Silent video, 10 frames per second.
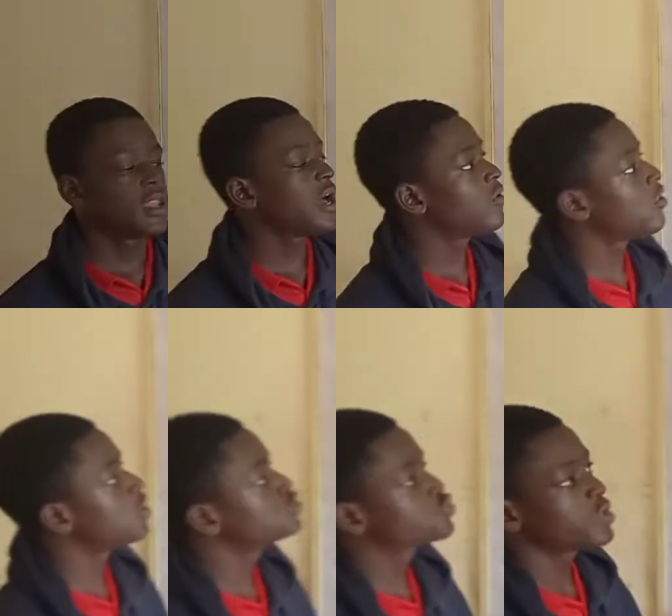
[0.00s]
Now
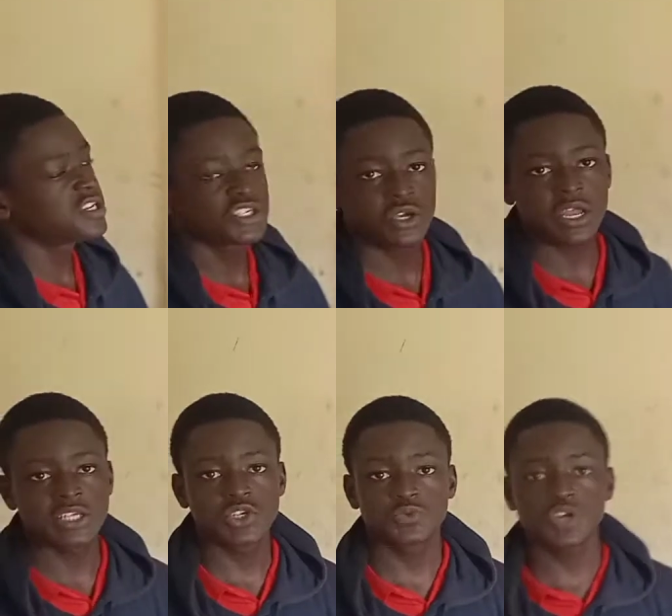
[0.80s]
on to addition
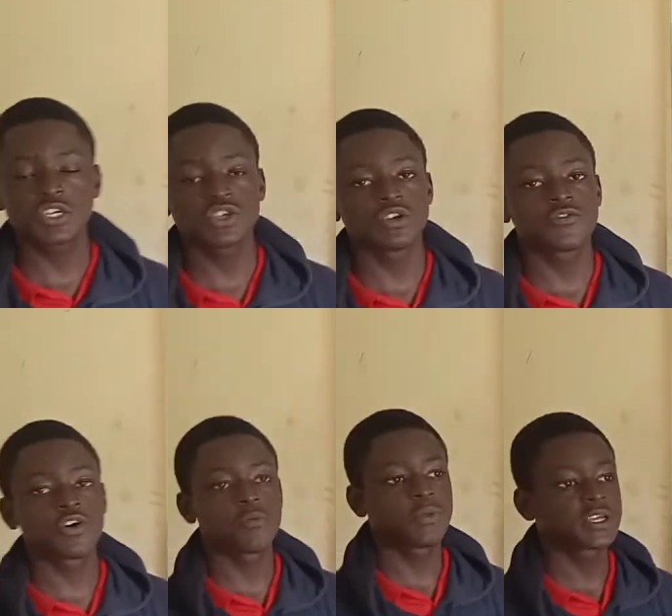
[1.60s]
and subtraction
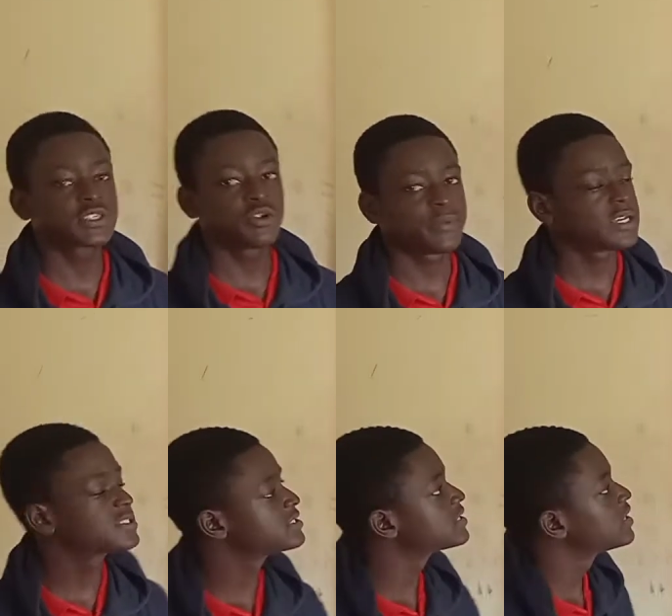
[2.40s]
of complex
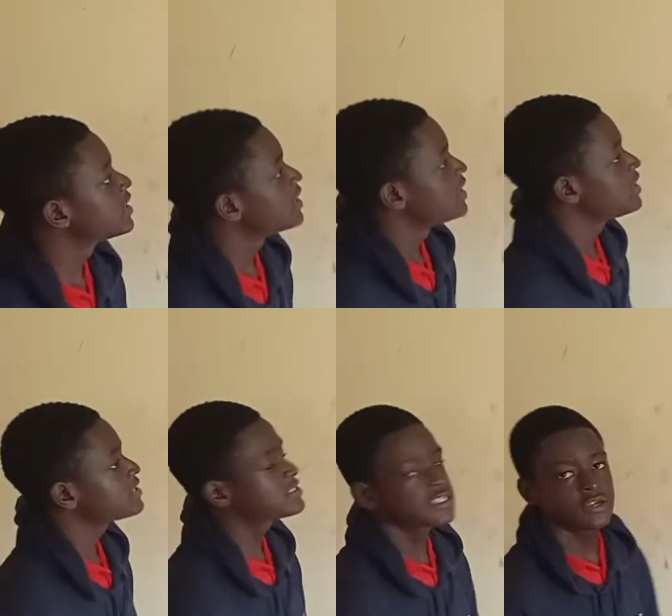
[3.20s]
numbers.
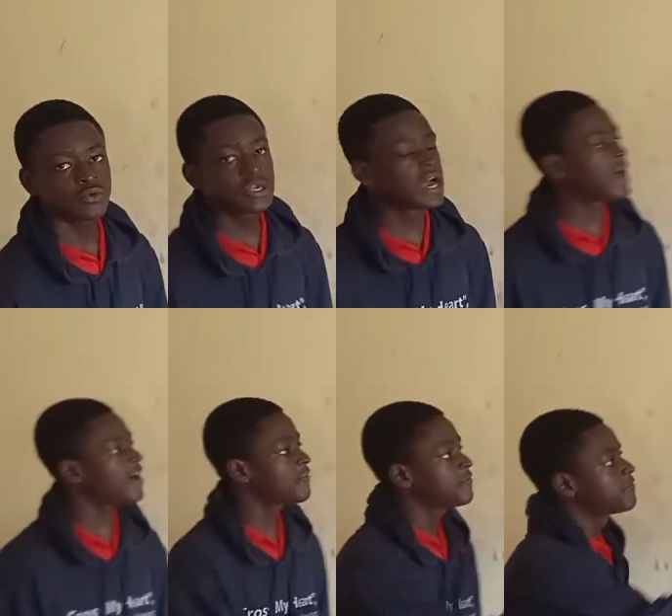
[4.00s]
Let's say we
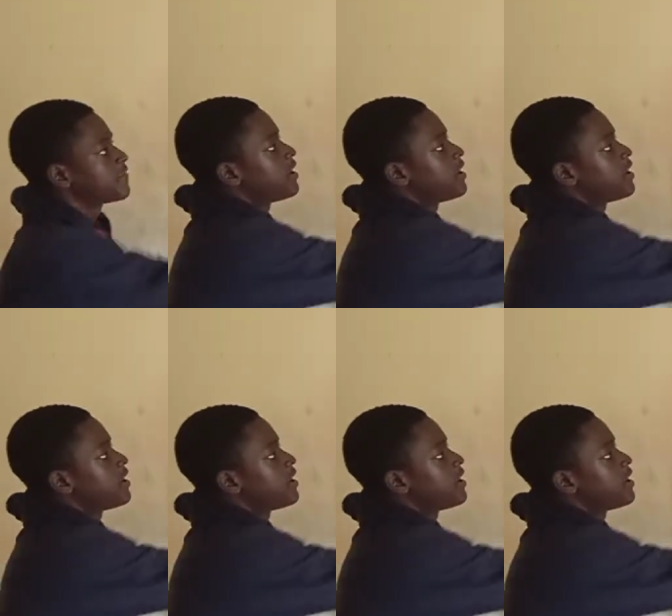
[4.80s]
have